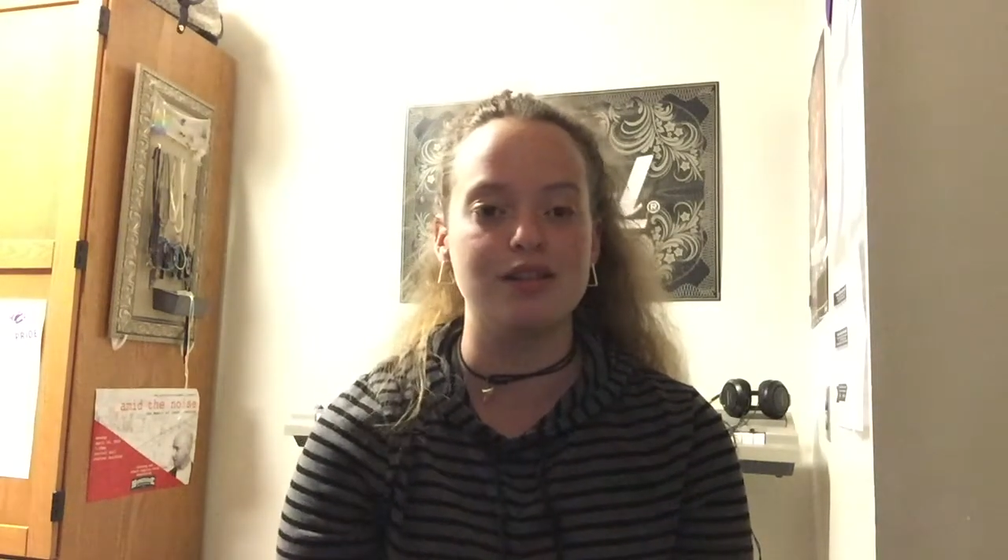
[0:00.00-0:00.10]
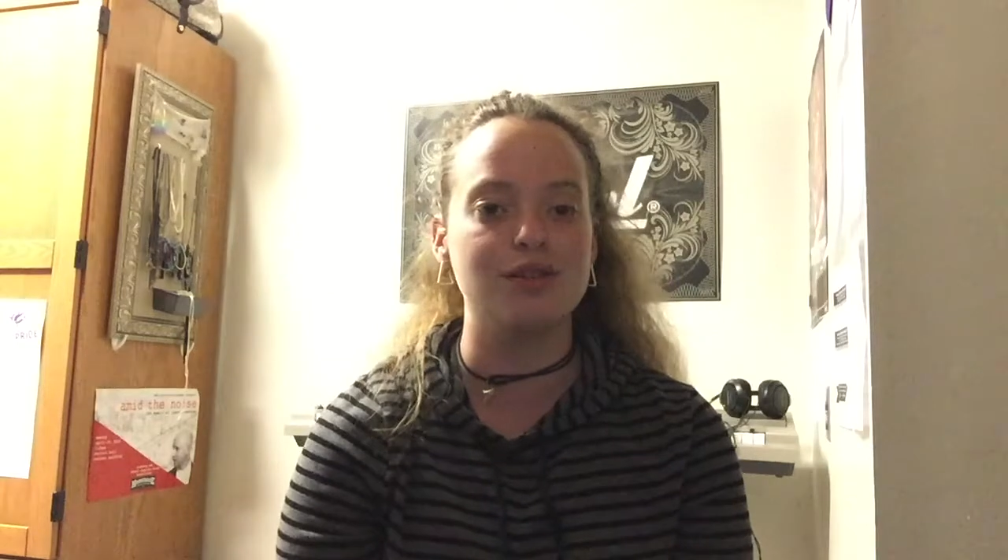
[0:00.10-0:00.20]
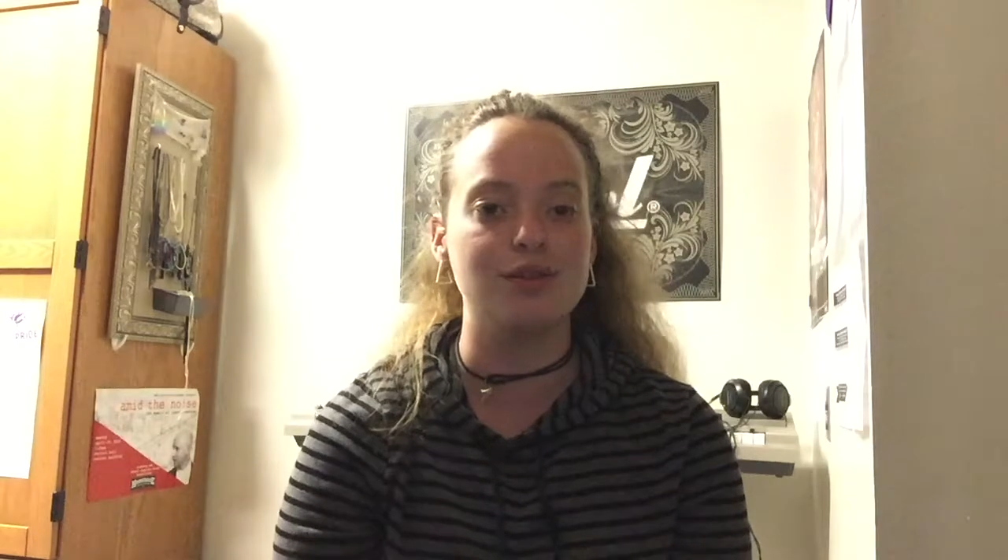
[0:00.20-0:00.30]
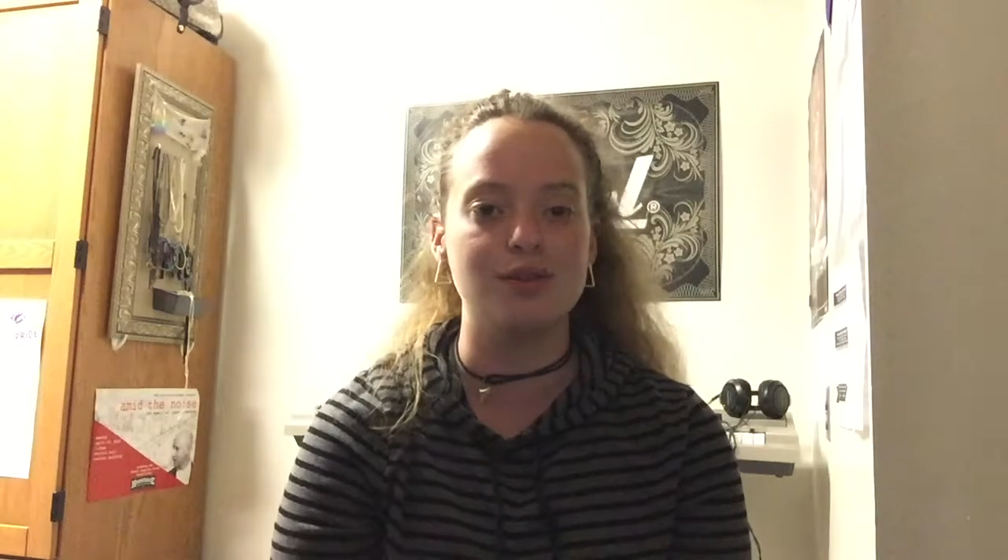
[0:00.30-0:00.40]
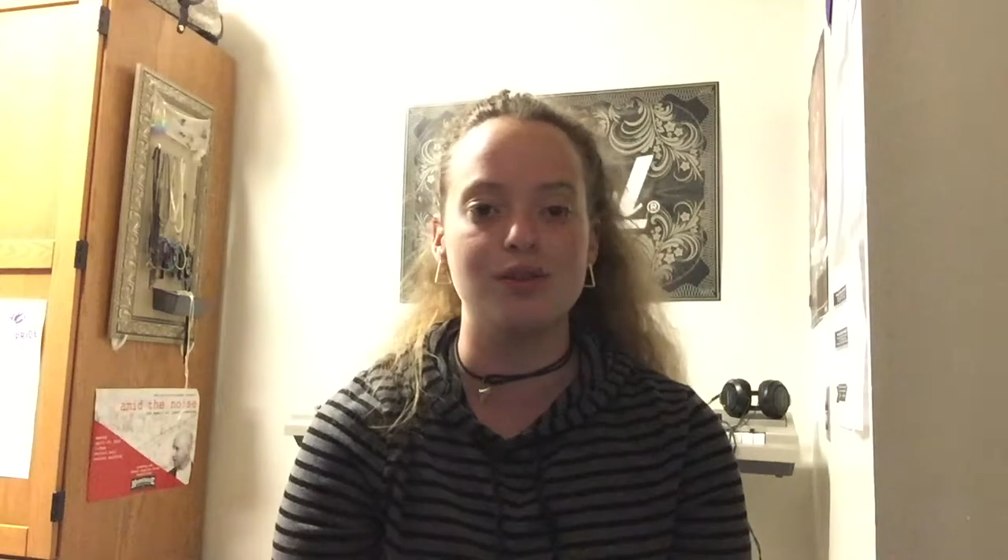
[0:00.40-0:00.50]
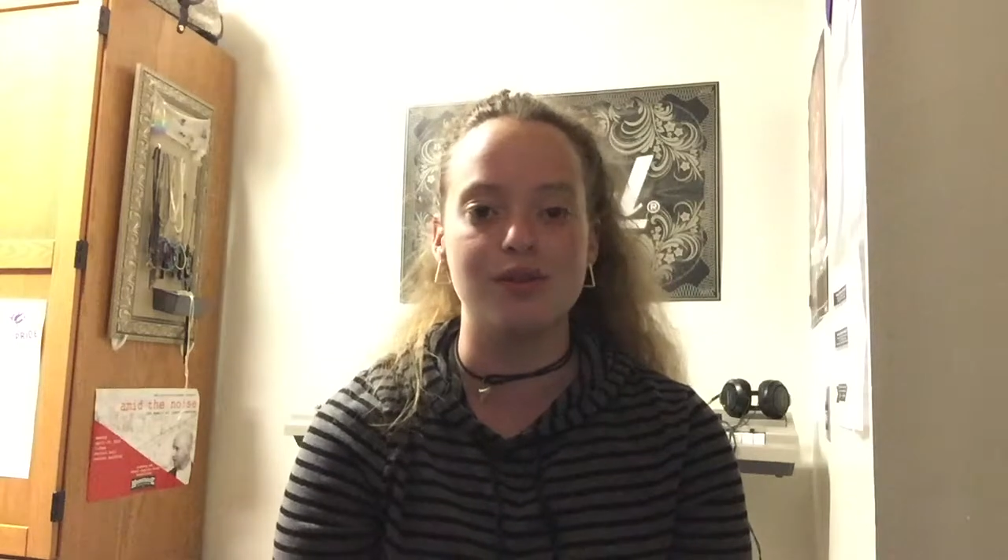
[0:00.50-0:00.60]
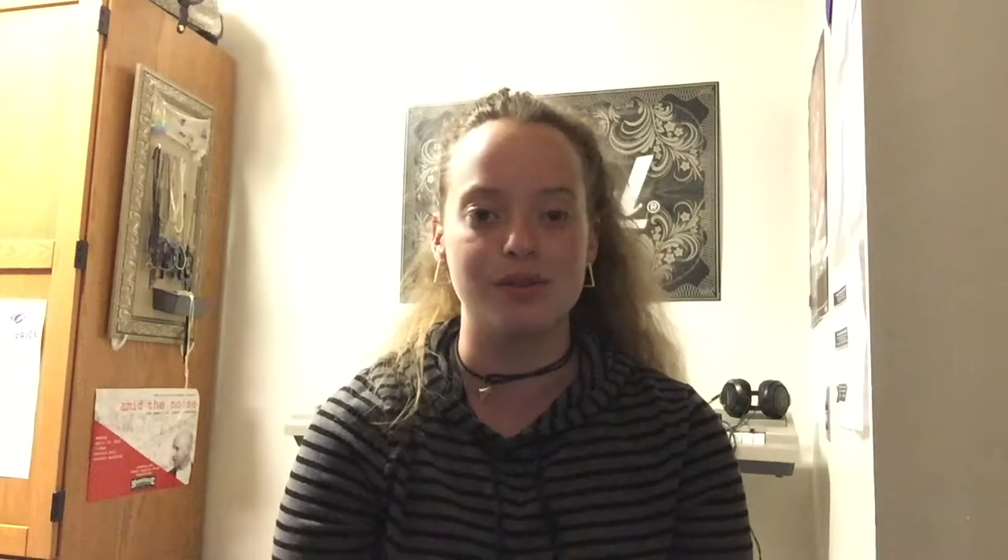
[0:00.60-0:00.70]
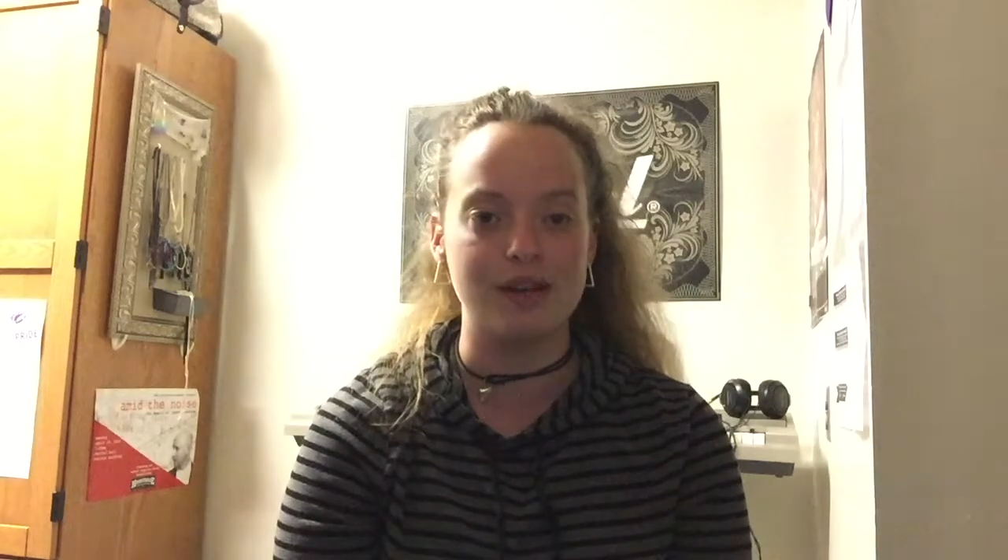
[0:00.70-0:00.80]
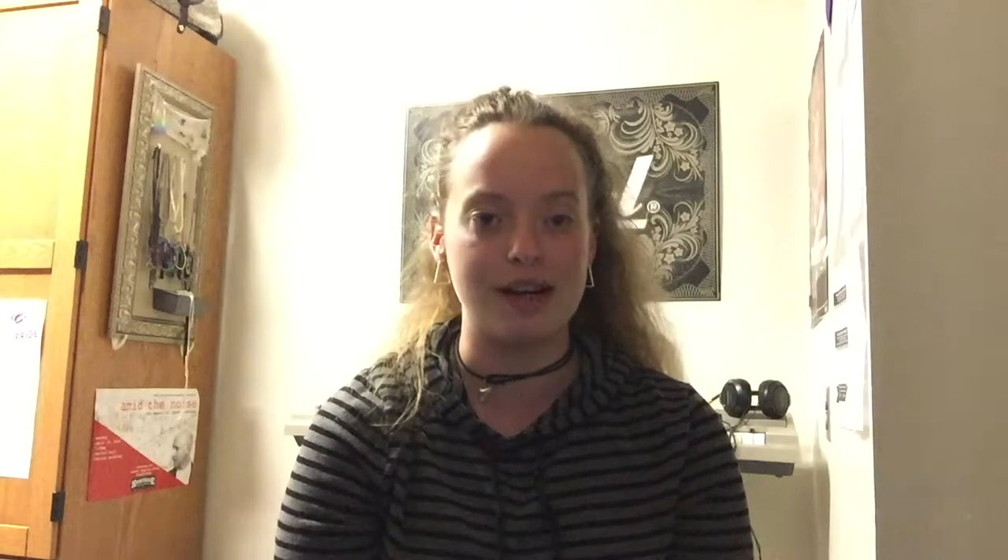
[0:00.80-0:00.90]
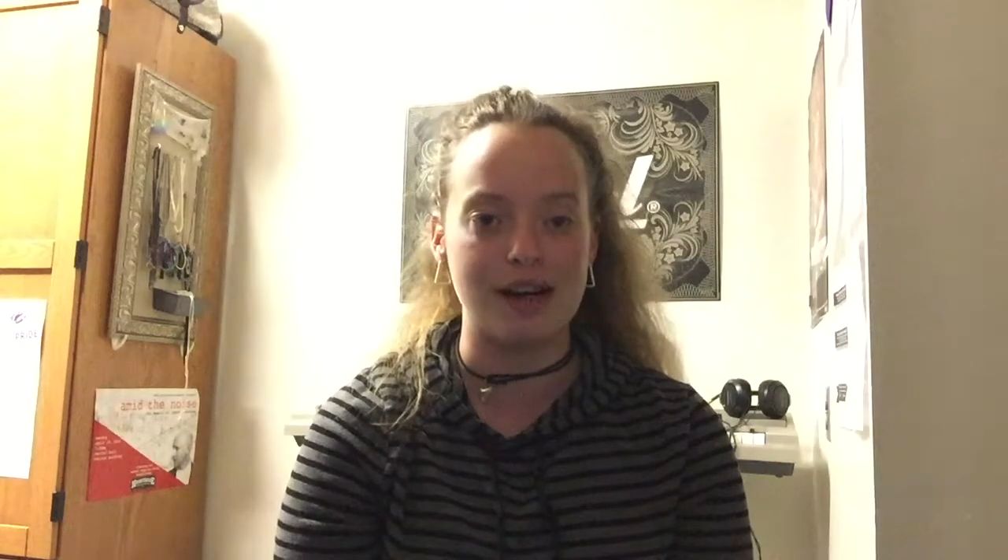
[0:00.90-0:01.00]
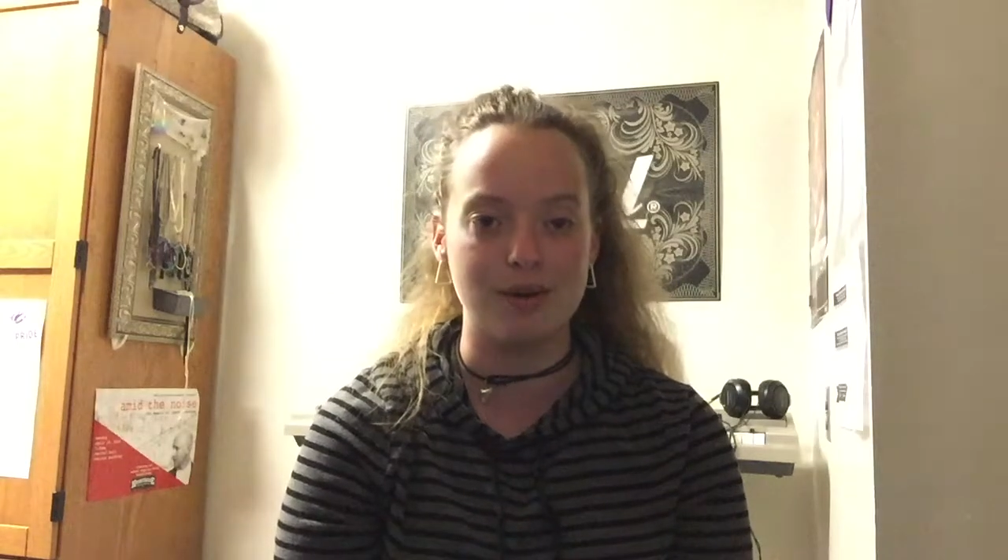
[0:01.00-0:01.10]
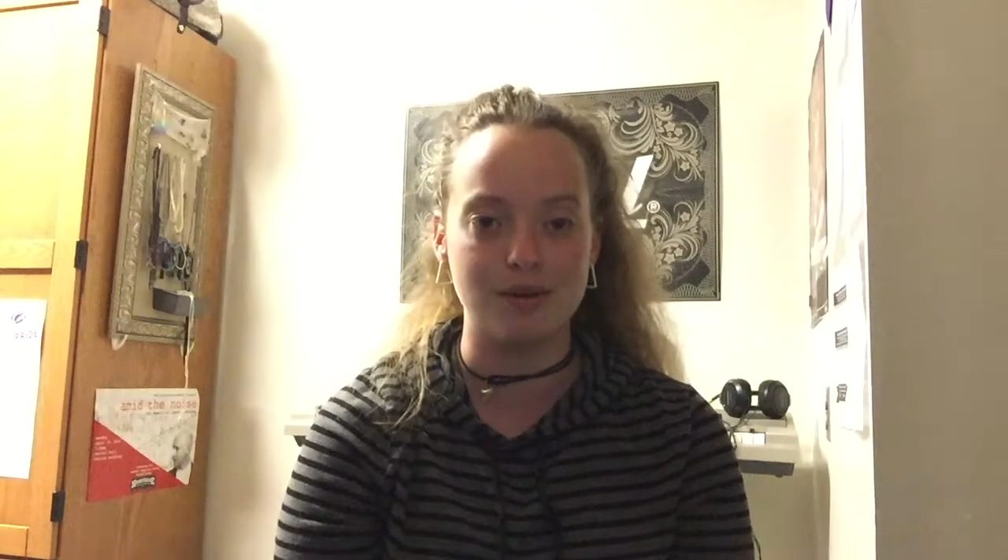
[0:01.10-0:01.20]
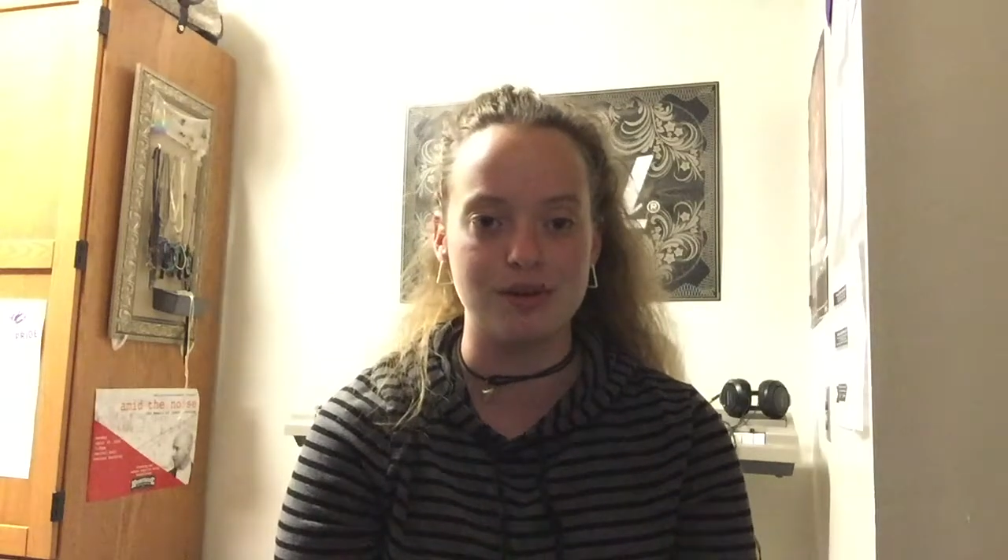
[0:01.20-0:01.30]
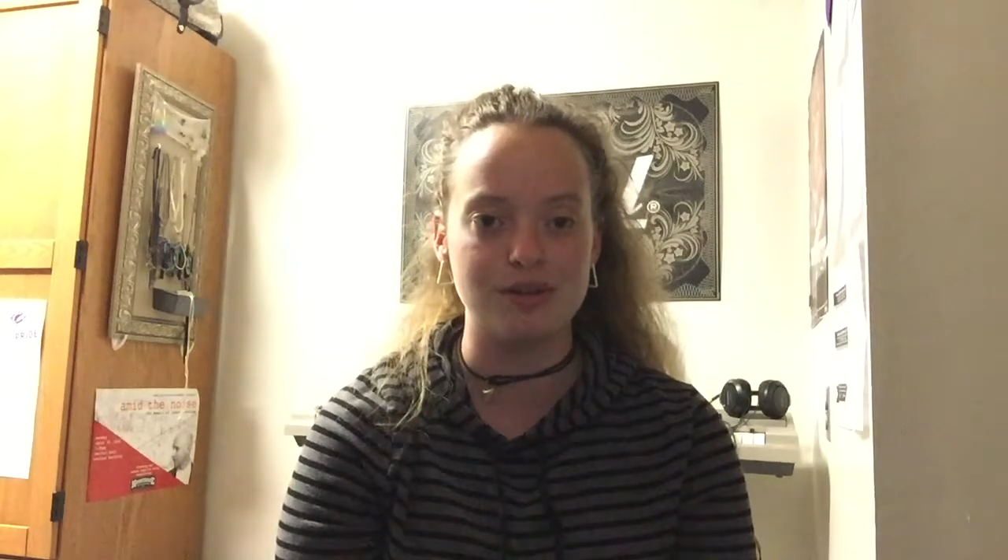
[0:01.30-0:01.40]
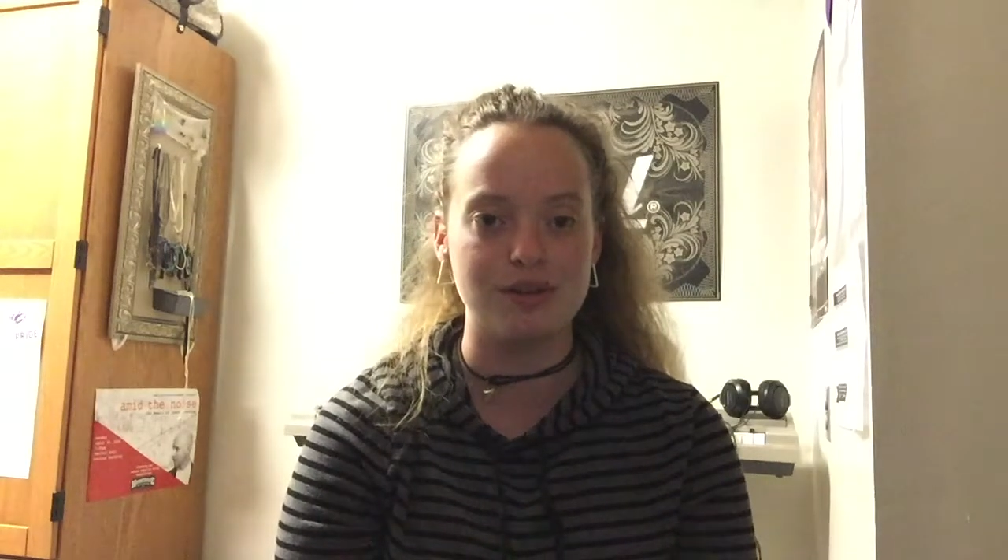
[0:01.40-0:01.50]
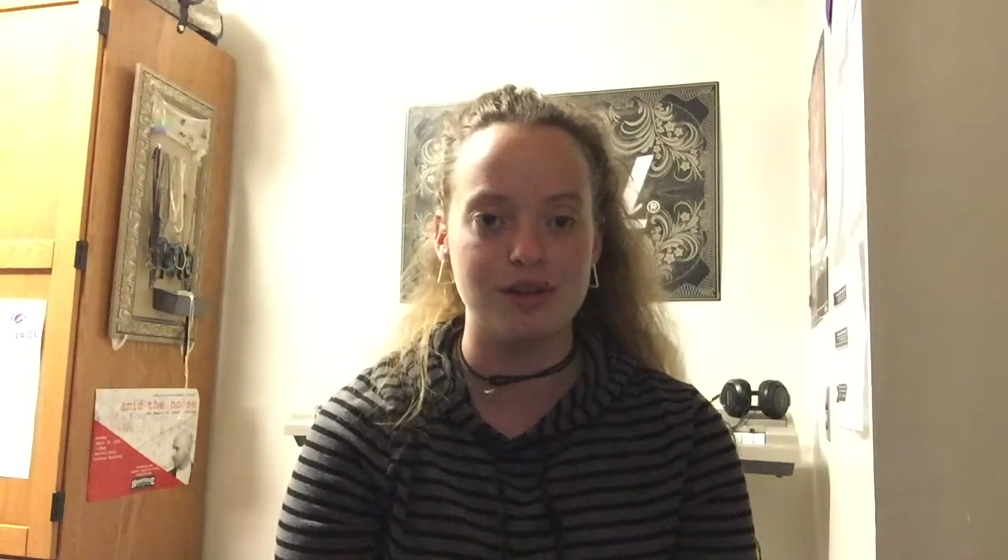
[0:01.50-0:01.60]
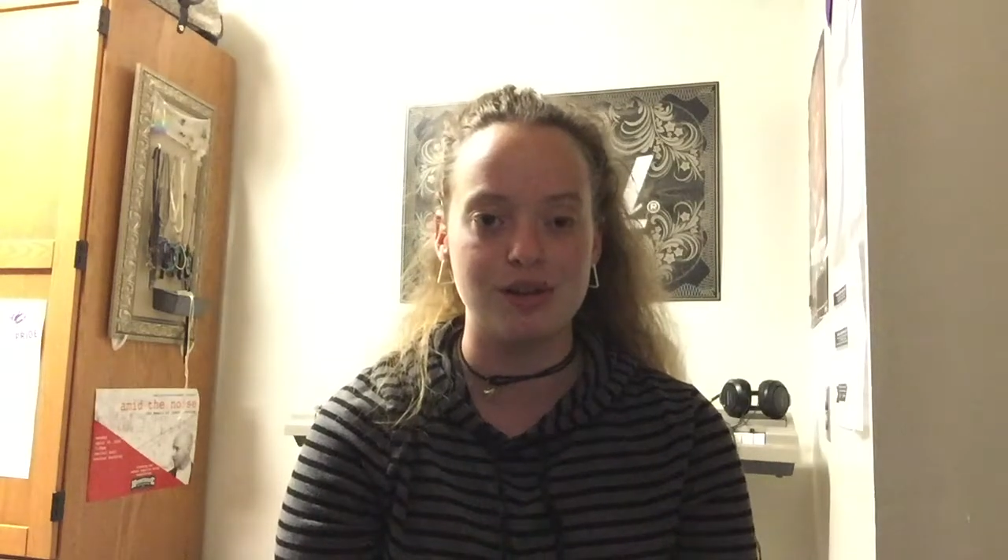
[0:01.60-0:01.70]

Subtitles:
2 to 3 hours